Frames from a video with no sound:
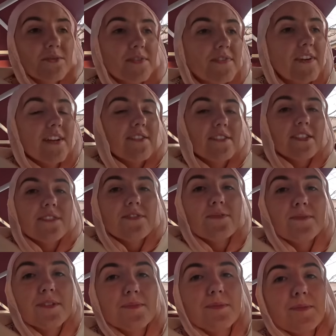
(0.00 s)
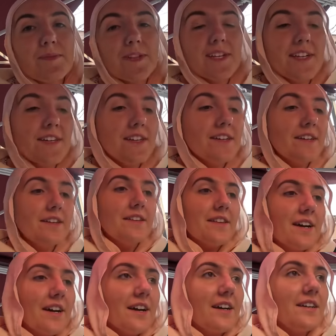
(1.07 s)
we found out from some people in there
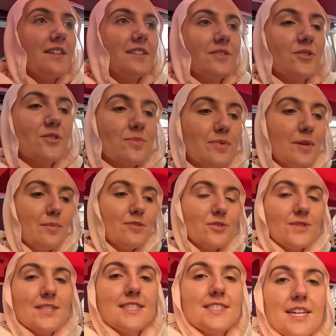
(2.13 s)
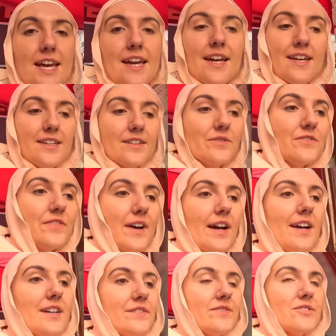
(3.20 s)
that it's open between 10 and
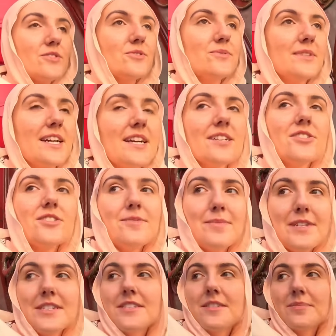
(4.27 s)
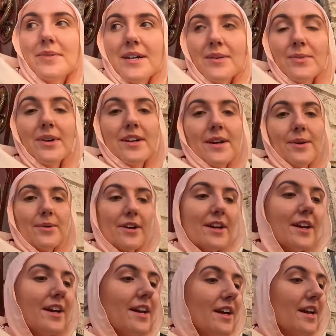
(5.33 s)
5, so we actually missed it by 1
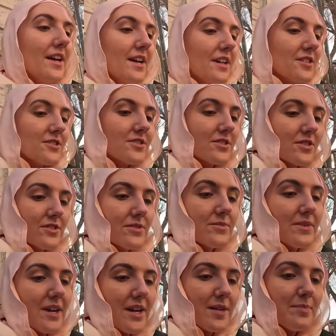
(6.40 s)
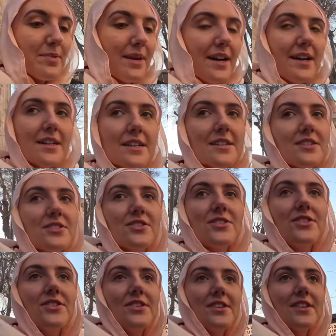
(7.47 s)
hour. So we are planning
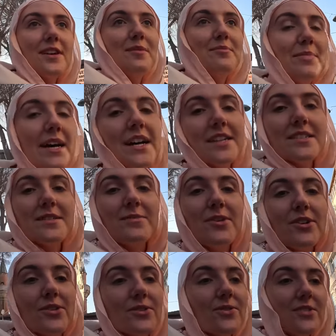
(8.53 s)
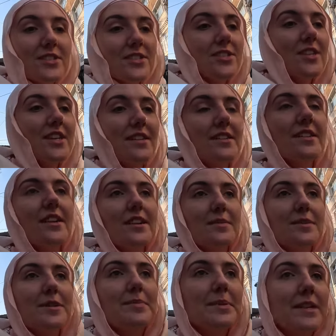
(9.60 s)
to come back tomorrow, inshallah,
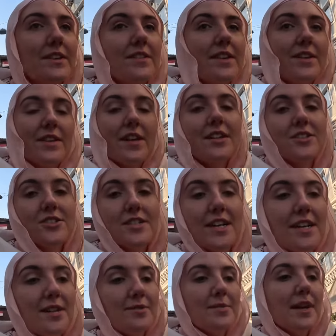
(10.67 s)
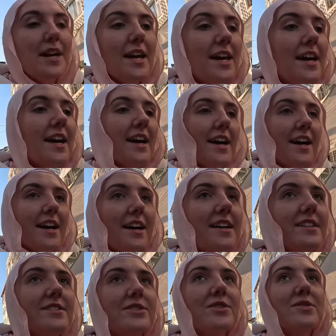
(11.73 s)
maybe around lunchtime,
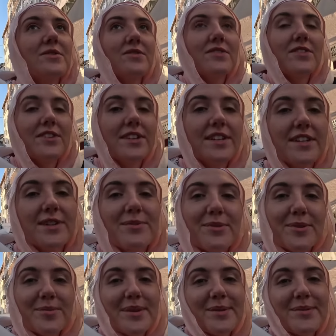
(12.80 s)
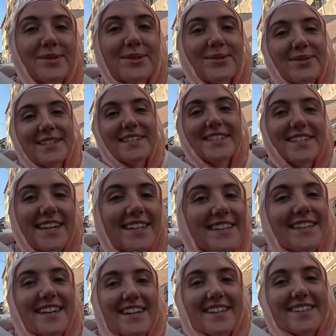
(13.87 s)
and hopefully we'll be able to go
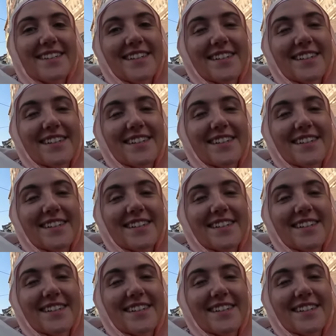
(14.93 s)
inside then.